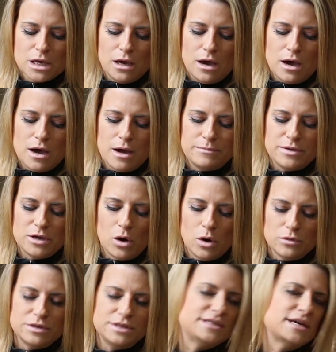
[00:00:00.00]
The
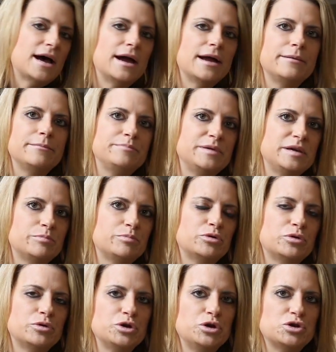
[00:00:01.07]
only time
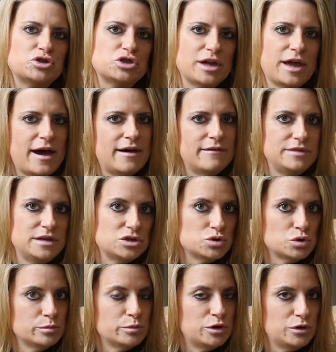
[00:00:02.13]
people usually have these
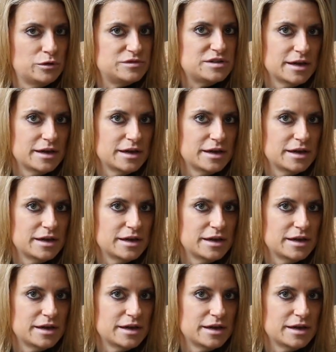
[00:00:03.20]
removed,